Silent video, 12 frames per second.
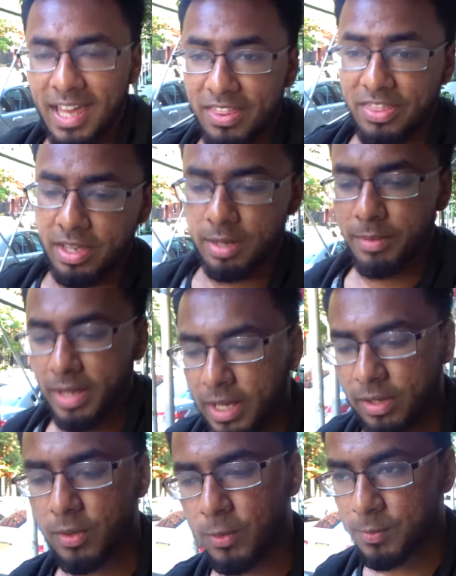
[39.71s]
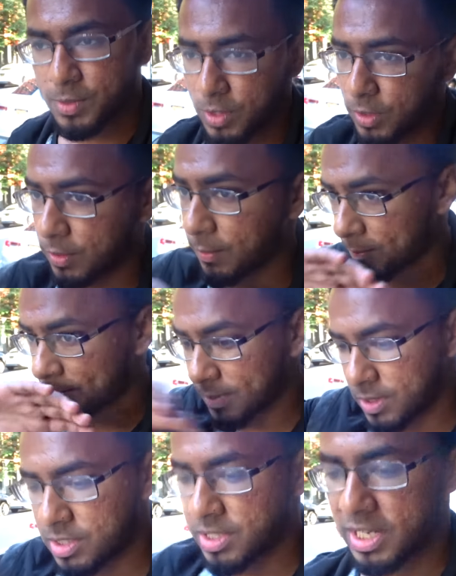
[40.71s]
and then I'm gonna head home. So
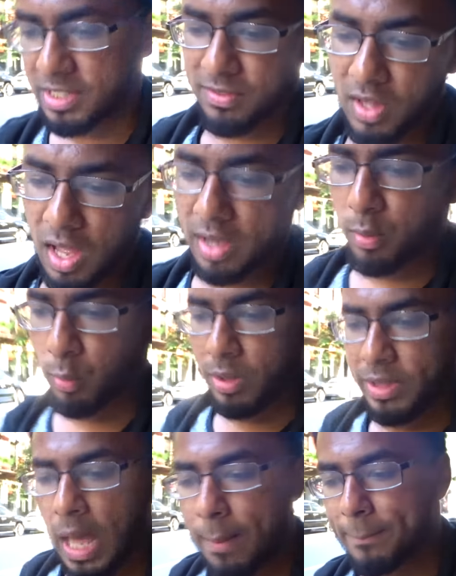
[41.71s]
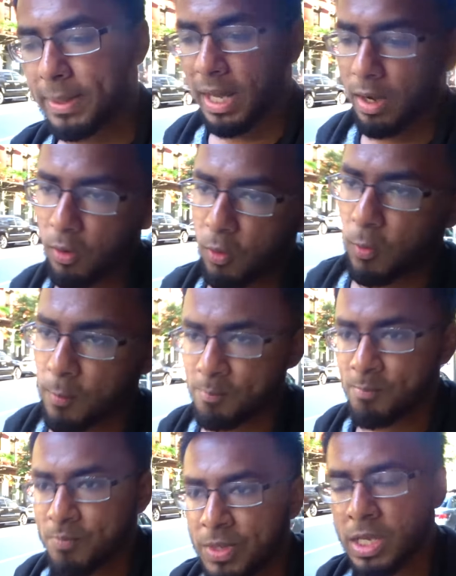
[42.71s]
today's vlog will not be at home;
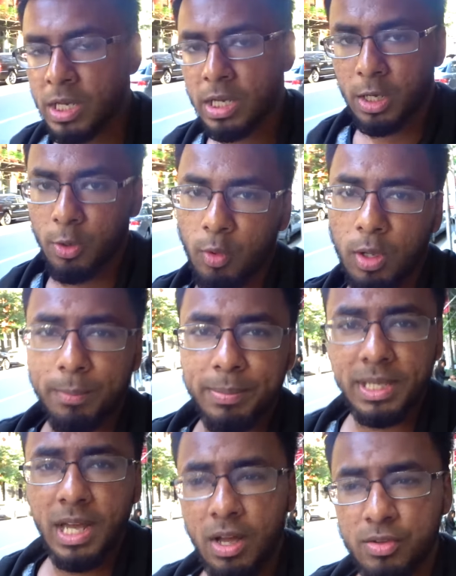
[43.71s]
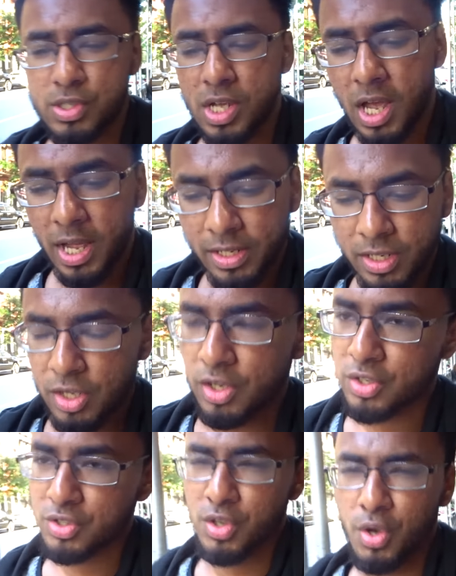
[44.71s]
it will be outside.
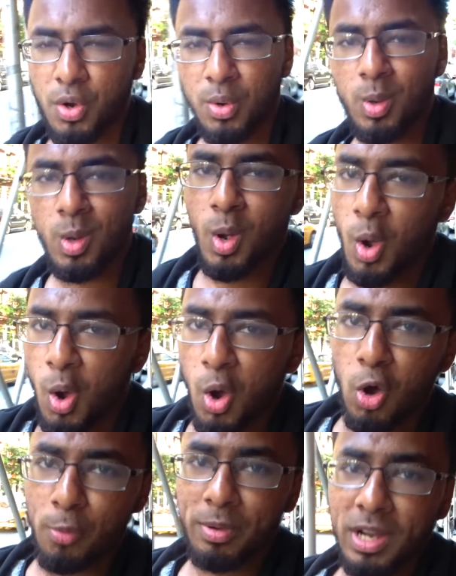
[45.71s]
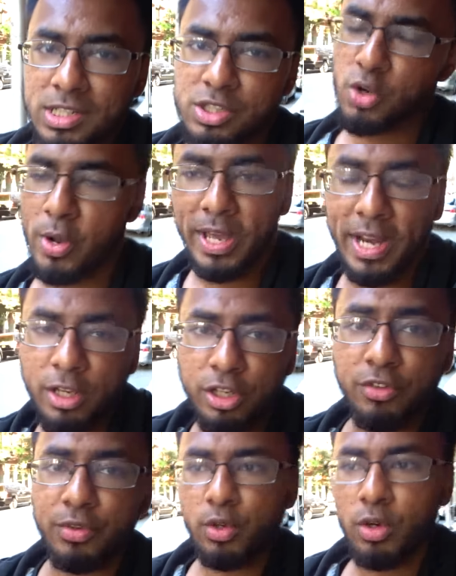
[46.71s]
So hope you guys enjoy. And I
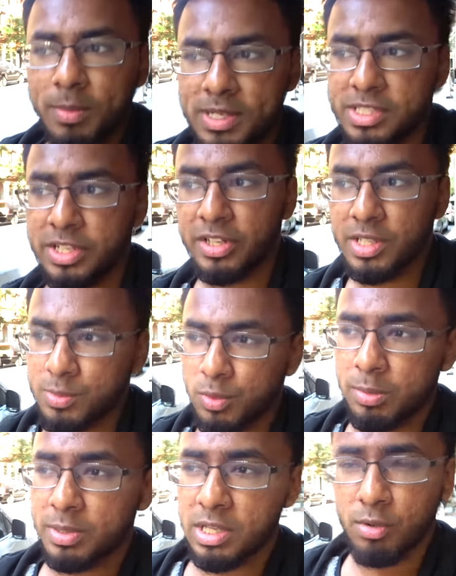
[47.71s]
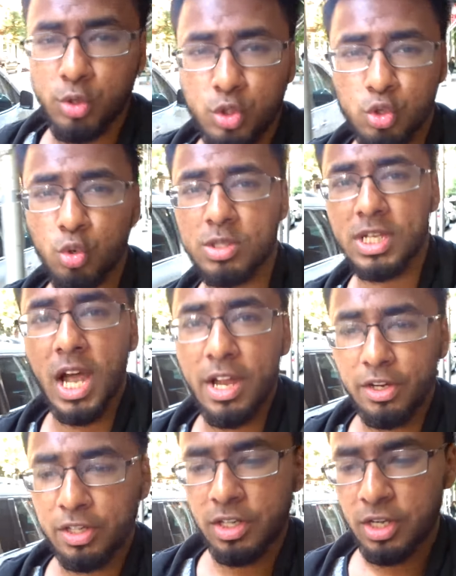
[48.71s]
couldn't record my city this morning because I was so
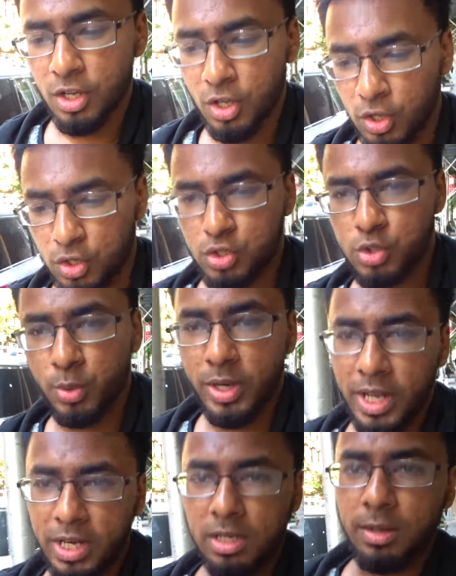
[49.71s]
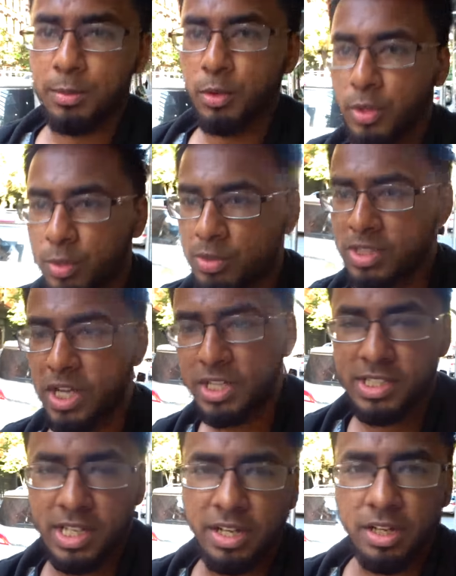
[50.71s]
tired. So what I ended up doing was I
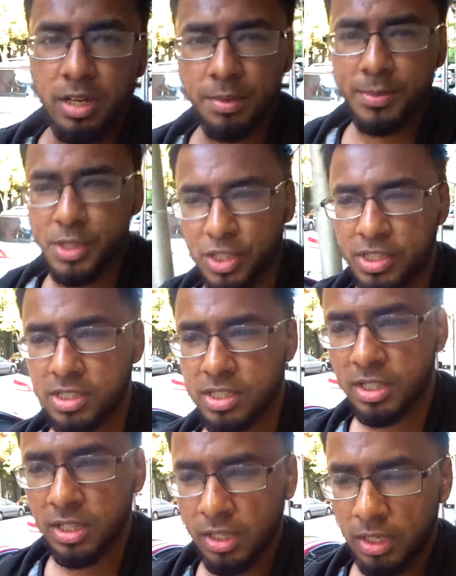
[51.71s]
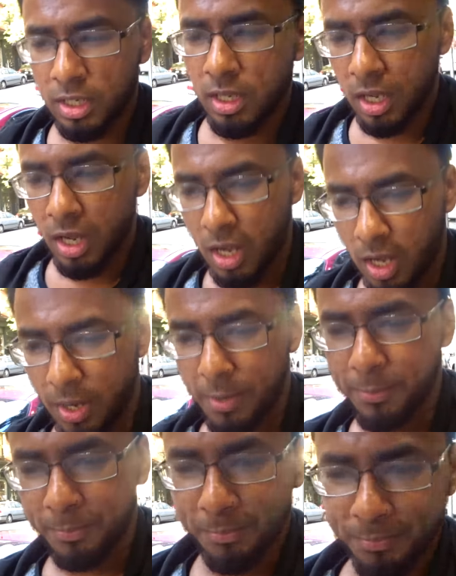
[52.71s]
just ended up just um.